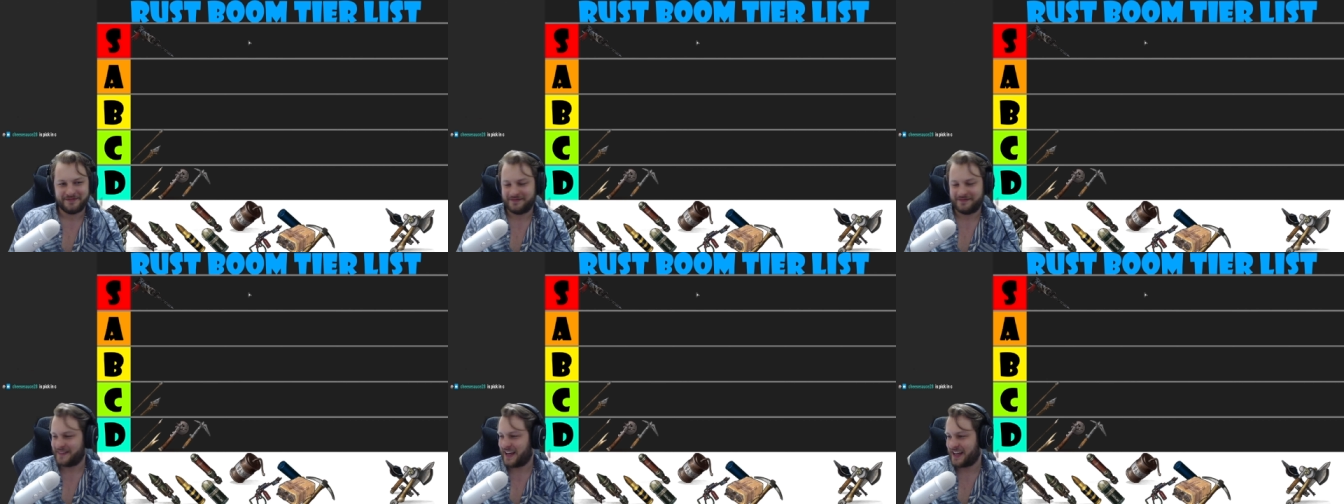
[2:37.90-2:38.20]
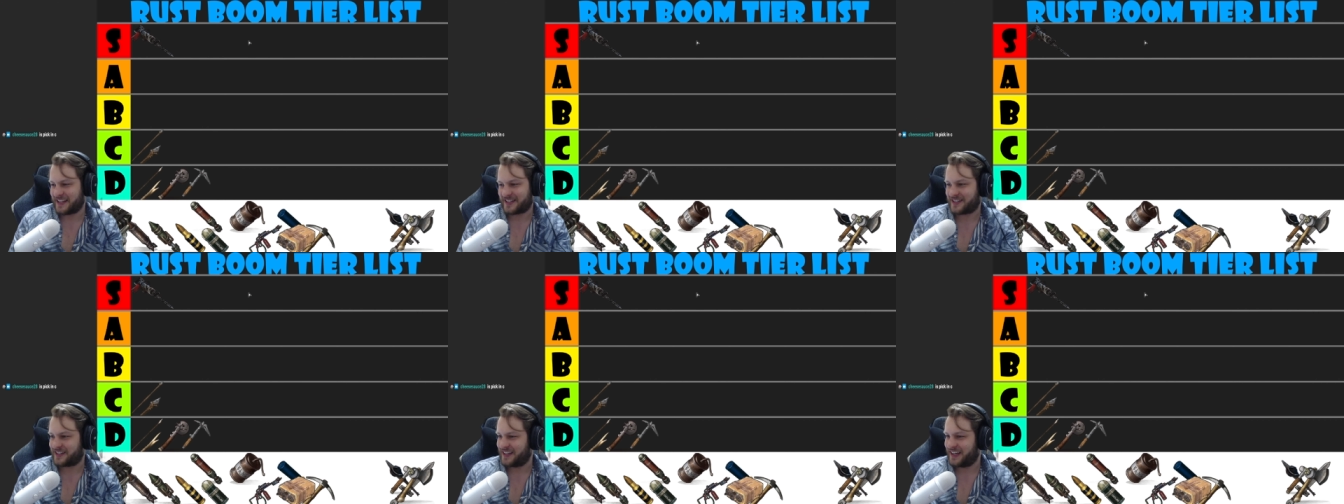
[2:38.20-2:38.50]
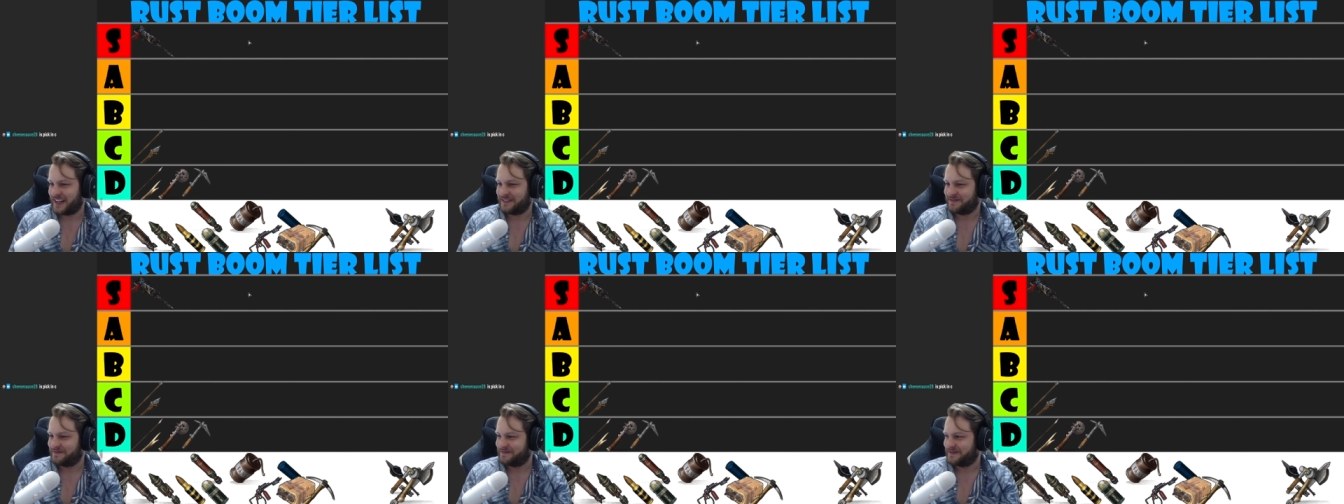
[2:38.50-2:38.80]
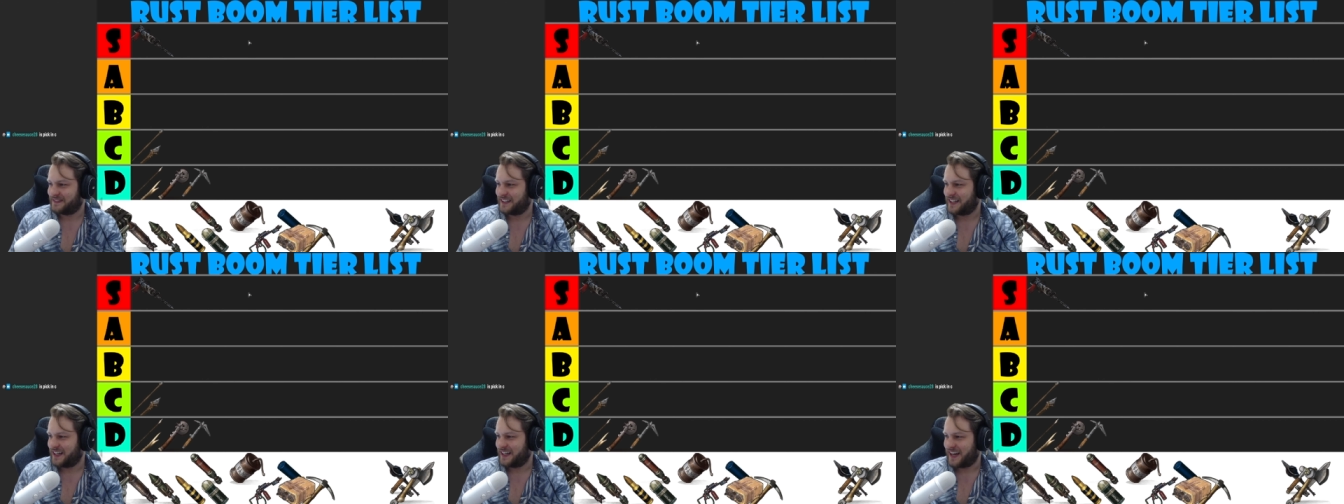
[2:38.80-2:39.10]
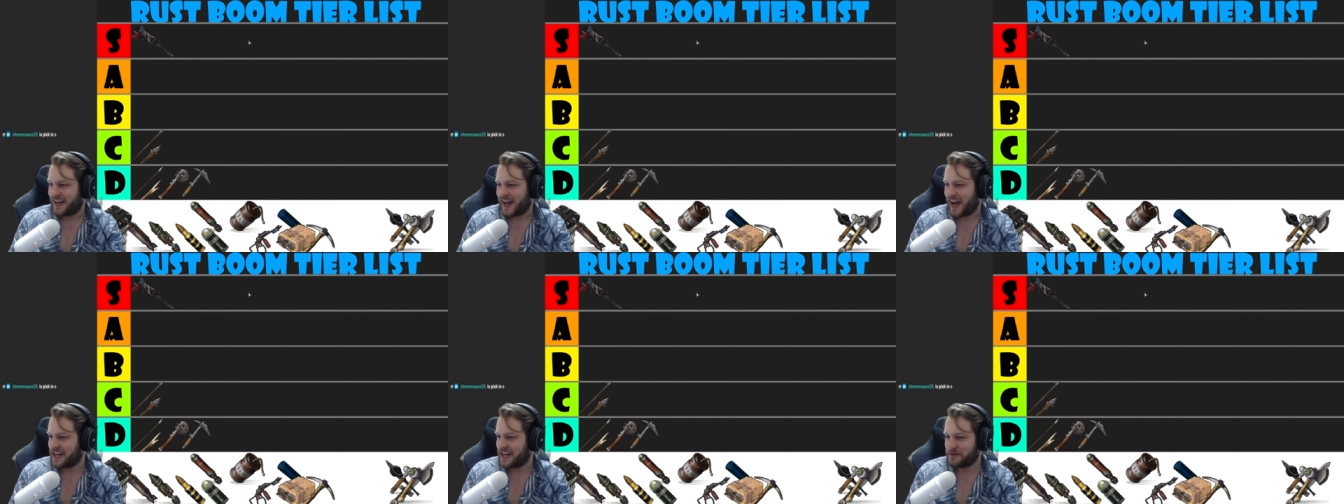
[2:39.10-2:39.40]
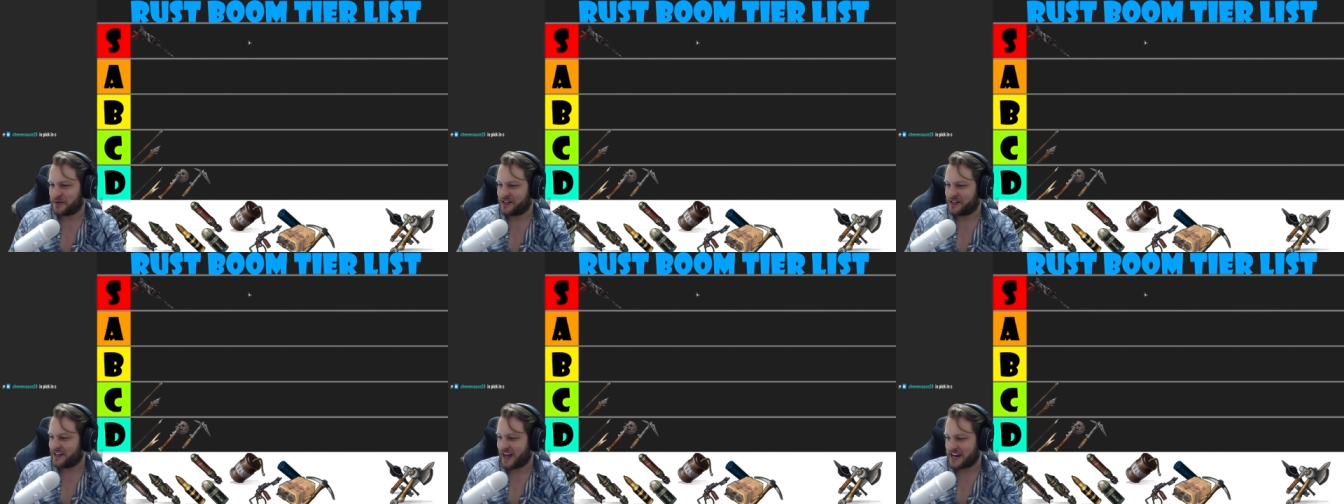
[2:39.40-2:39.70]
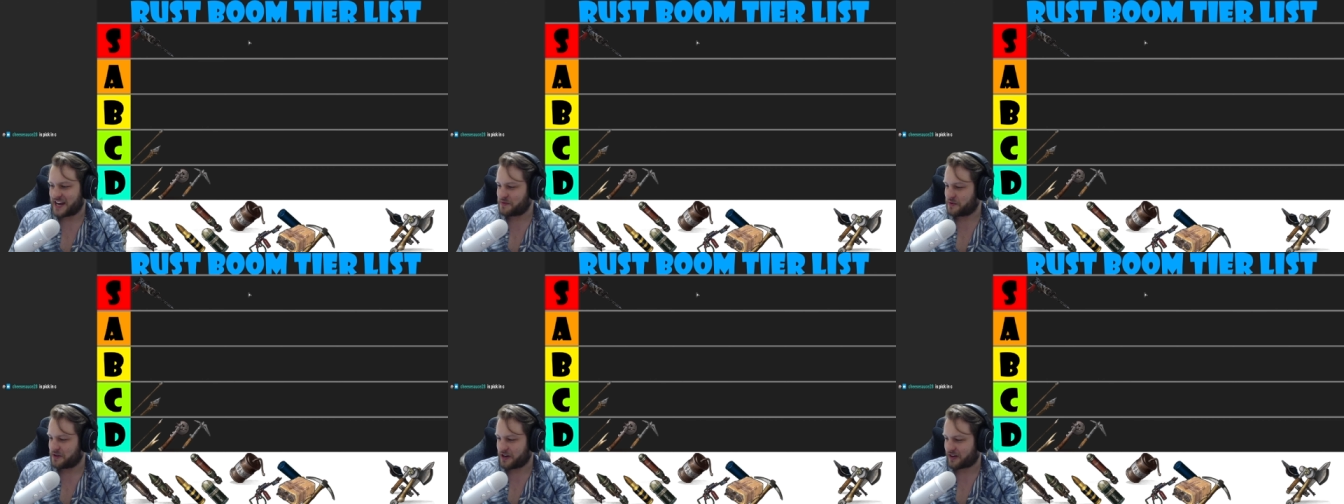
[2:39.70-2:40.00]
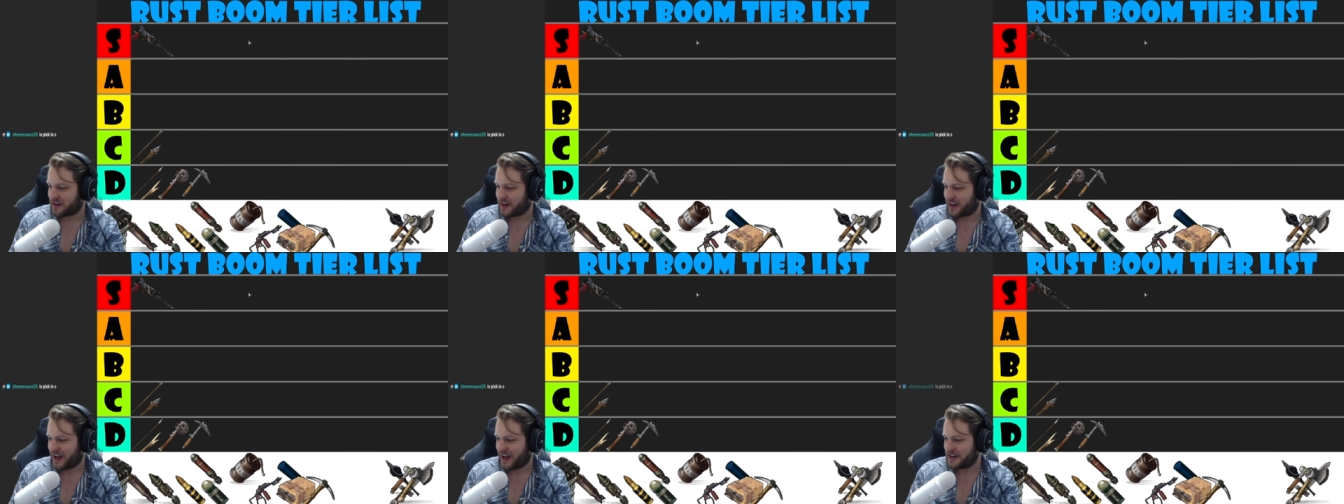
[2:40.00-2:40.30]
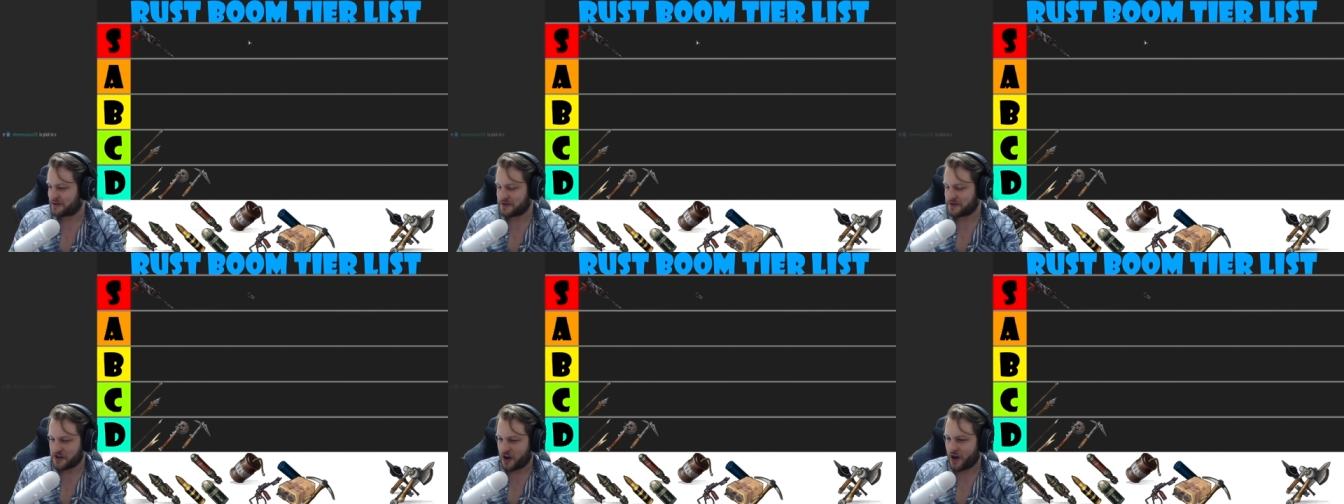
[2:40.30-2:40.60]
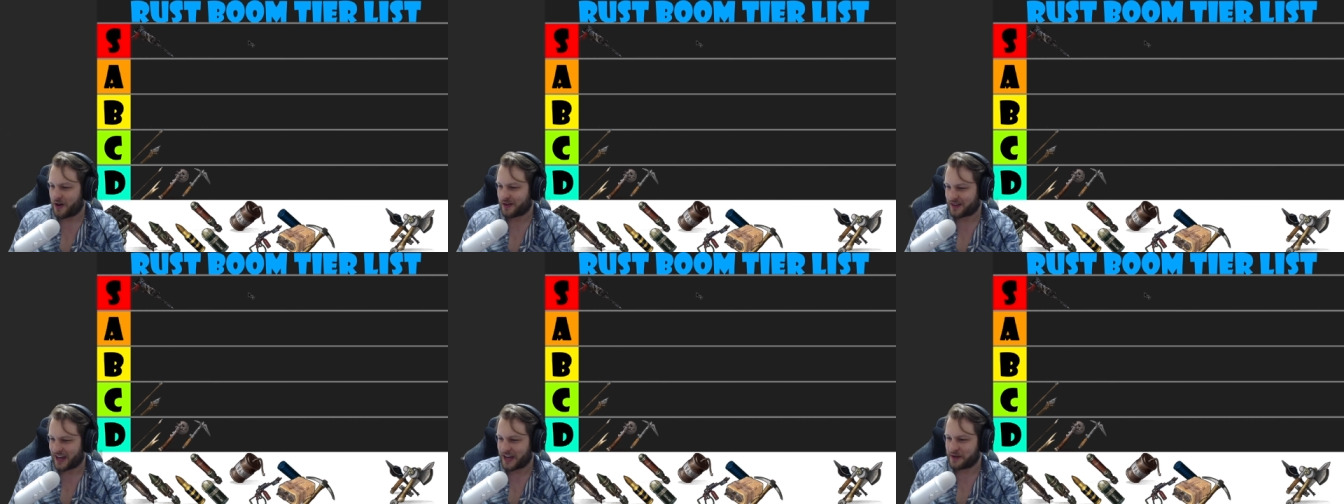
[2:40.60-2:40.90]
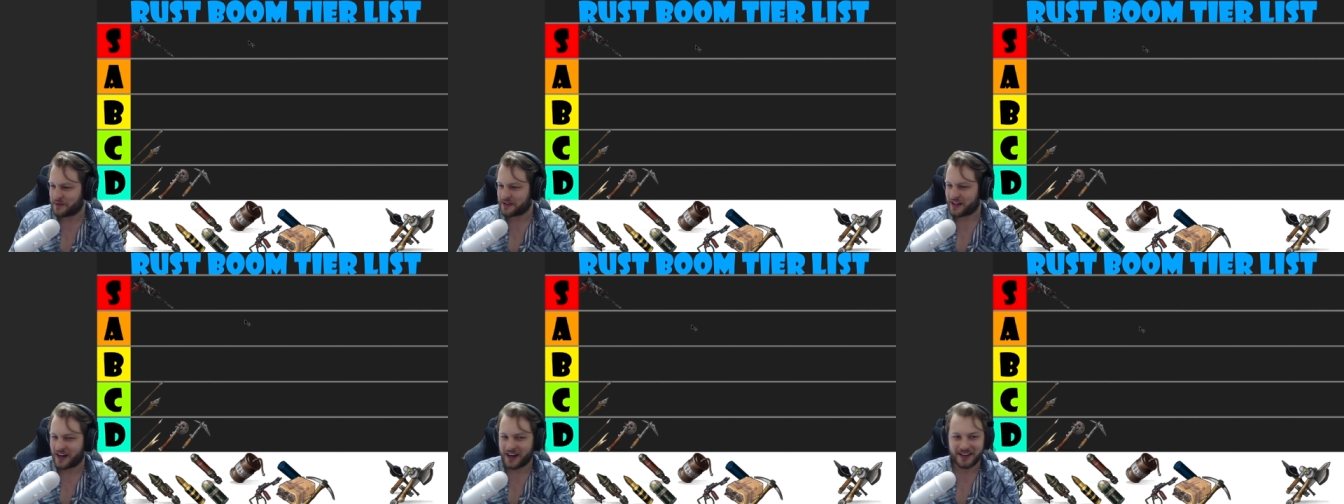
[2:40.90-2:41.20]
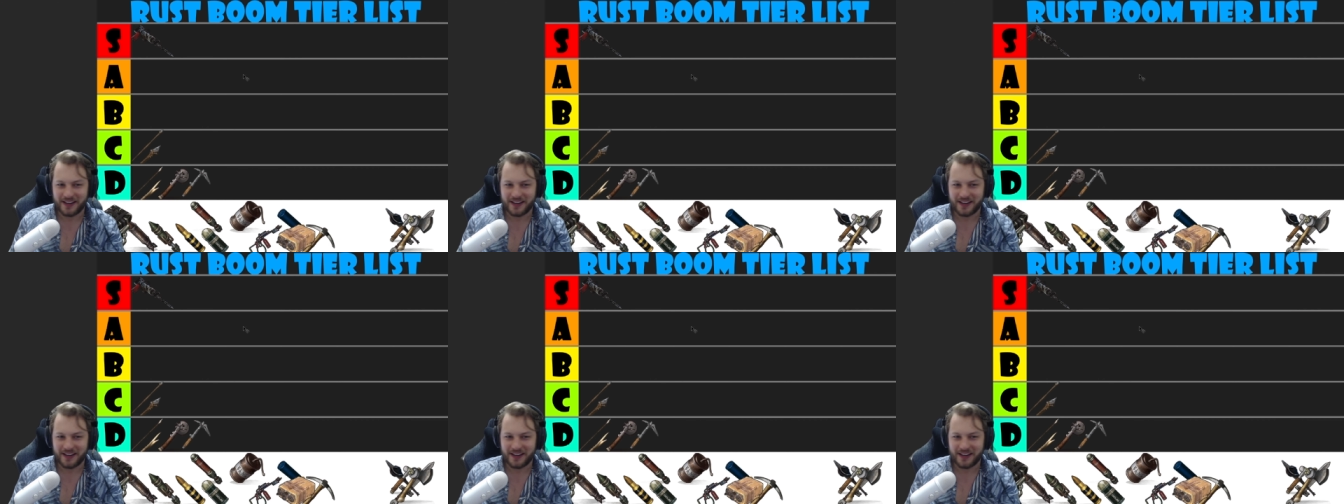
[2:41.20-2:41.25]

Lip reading: S tier. Anyone not okay with that?